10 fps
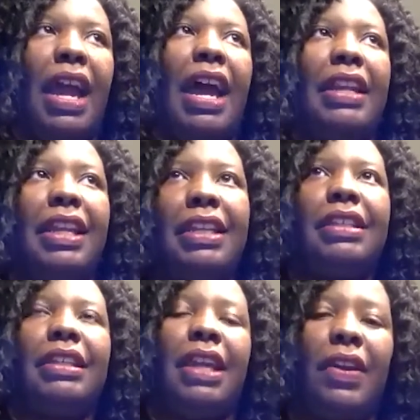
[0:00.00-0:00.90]
I need
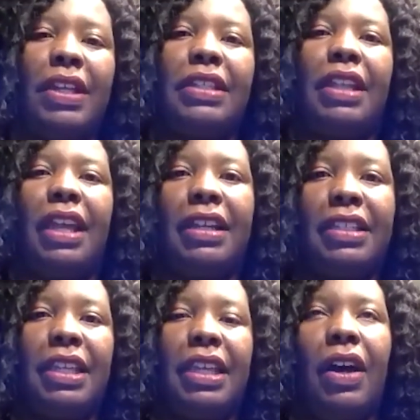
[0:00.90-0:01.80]
to carry his
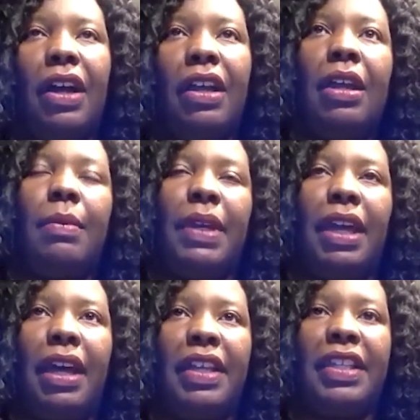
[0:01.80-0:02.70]
legacy on
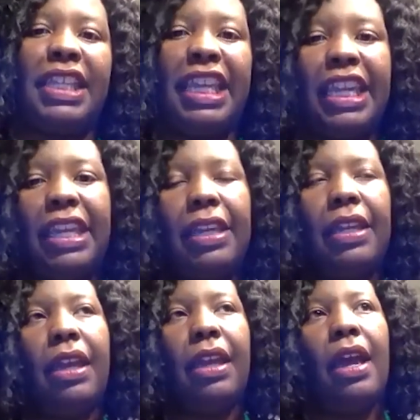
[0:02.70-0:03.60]
because
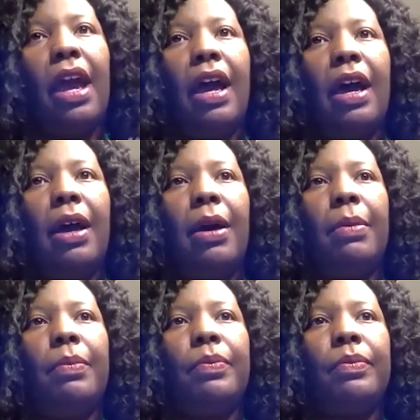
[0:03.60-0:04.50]
he
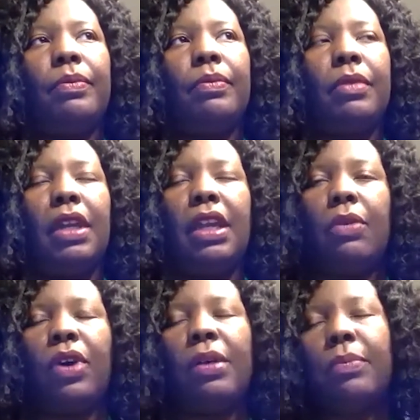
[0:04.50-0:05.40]
um
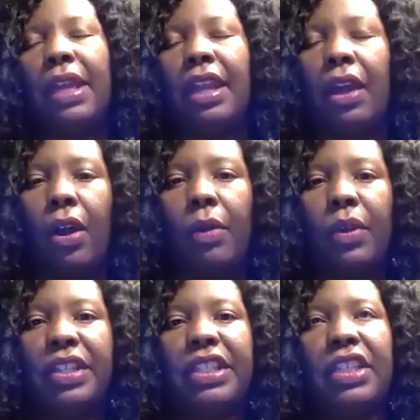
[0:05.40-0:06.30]
it what made it hard
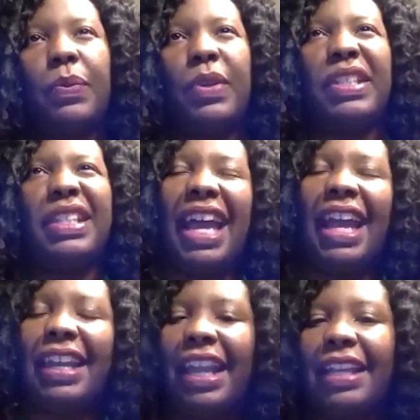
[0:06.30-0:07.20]
was this was
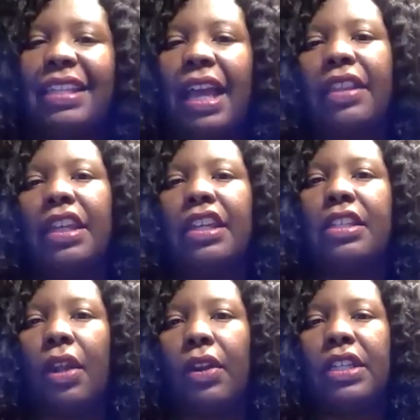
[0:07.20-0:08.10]
nine days after his
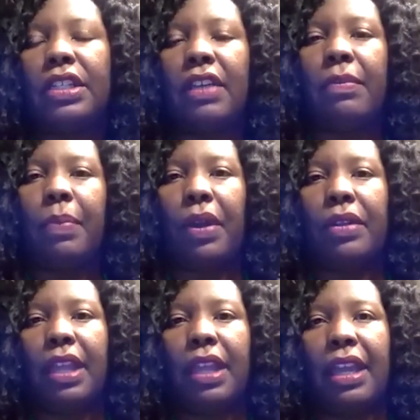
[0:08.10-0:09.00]
37th
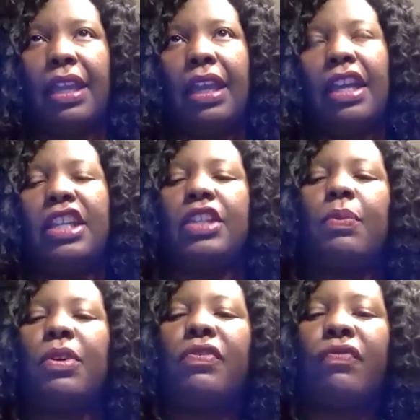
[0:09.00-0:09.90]
birthday. This
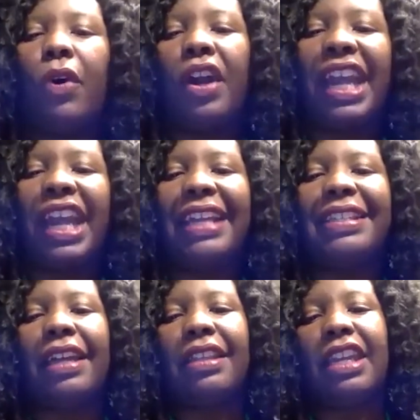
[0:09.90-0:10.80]
was four mm. days
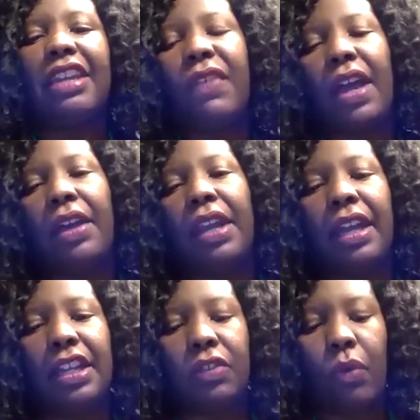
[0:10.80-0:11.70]
after he found out
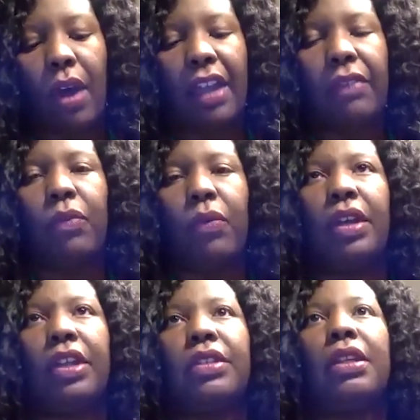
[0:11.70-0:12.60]
his wife
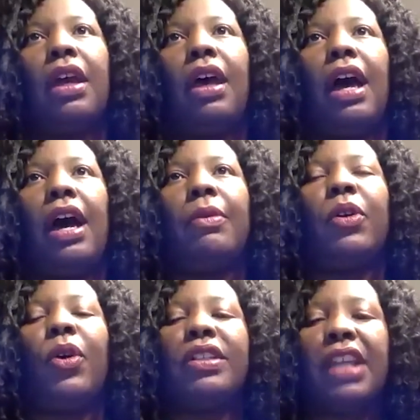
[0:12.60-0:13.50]
was um,
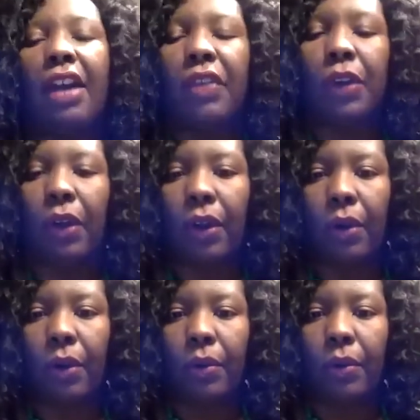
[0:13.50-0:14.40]
going to have a
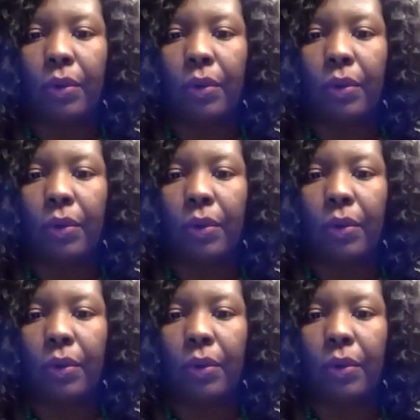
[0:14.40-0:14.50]
girl.